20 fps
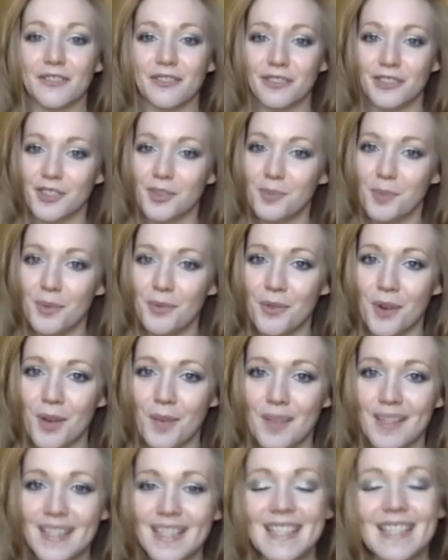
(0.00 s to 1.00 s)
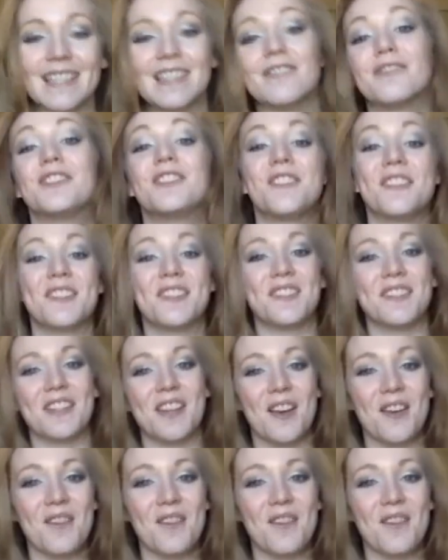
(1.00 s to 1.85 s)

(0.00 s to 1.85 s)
flute performance in the Flute Studio.